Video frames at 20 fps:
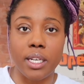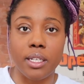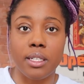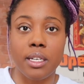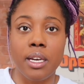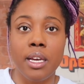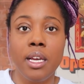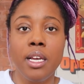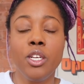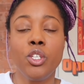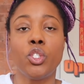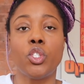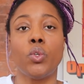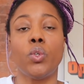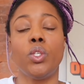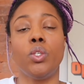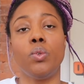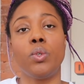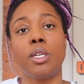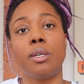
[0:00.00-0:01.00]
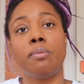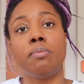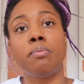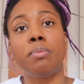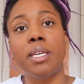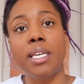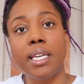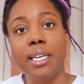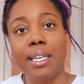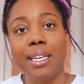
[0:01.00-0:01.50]
it so you can
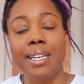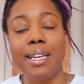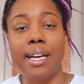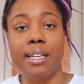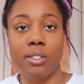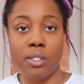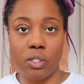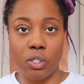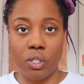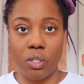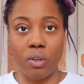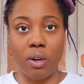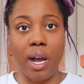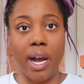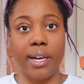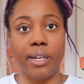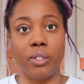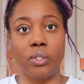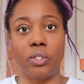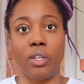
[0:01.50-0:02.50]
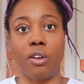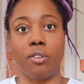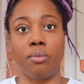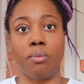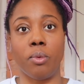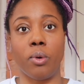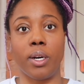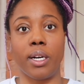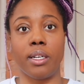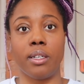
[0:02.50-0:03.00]
be connected to your higher self
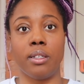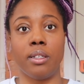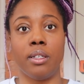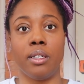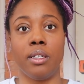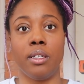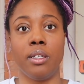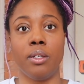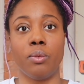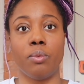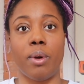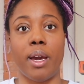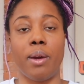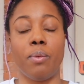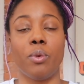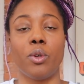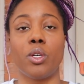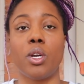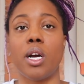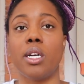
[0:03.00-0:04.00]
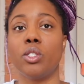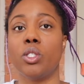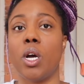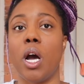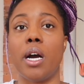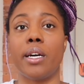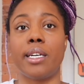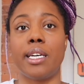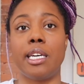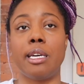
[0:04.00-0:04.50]
more, right? We're not
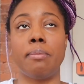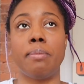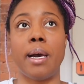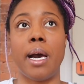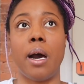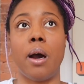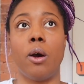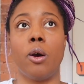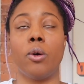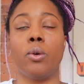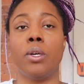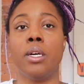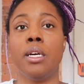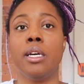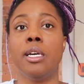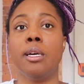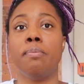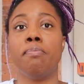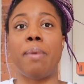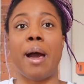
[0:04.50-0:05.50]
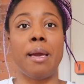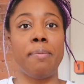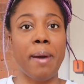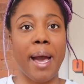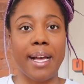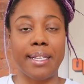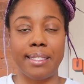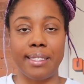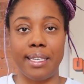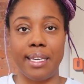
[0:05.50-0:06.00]
talking about
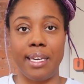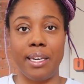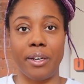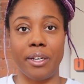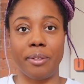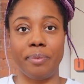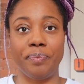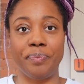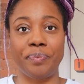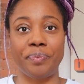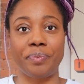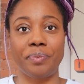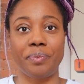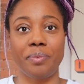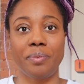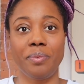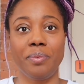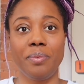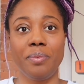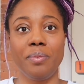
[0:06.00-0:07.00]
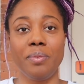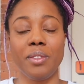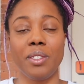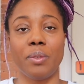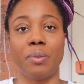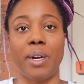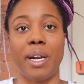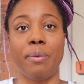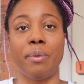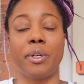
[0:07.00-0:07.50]
bypassing here,
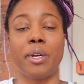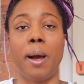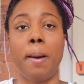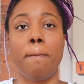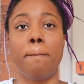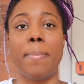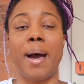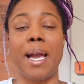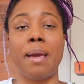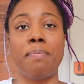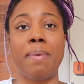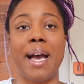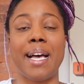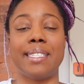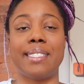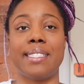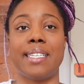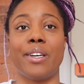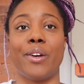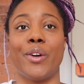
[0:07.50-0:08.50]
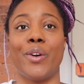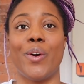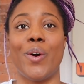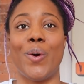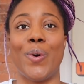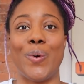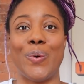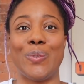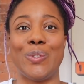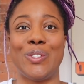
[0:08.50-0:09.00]
right? We're not bypassing our
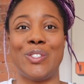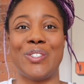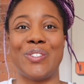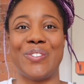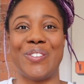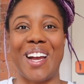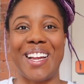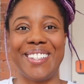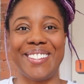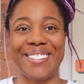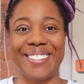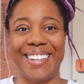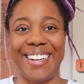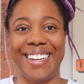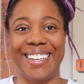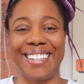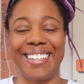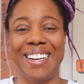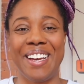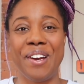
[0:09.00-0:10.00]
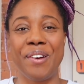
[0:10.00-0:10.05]
own surrendering.